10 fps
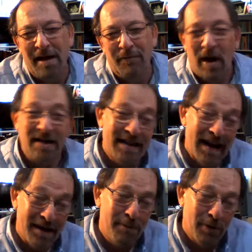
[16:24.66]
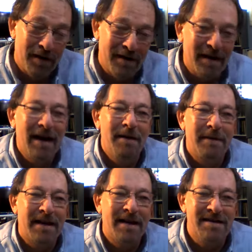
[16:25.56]
Why is that important?
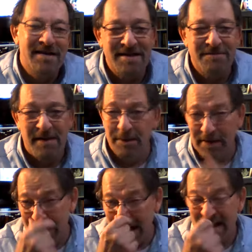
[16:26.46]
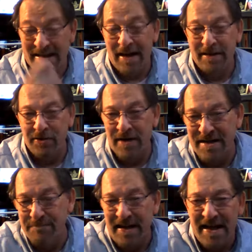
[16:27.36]
Because these people did not exactly
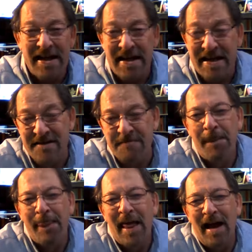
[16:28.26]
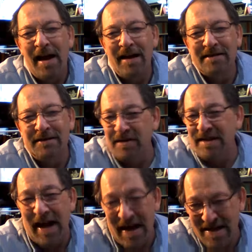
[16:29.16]
dress in bikinis. And it was a
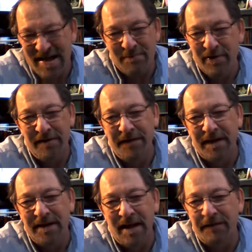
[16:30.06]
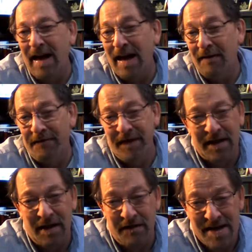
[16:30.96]
hot summer in Philadelphia.
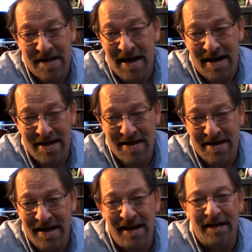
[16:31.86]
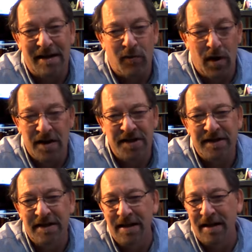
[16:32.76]
Philadelphia is a hot city like
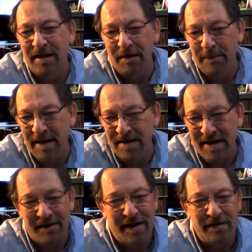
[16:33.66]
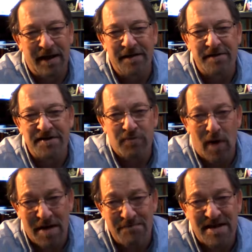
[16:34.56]
Washington and Columbia, South Carolina. They're
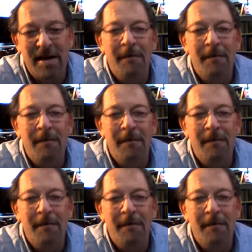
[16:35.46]
swamps.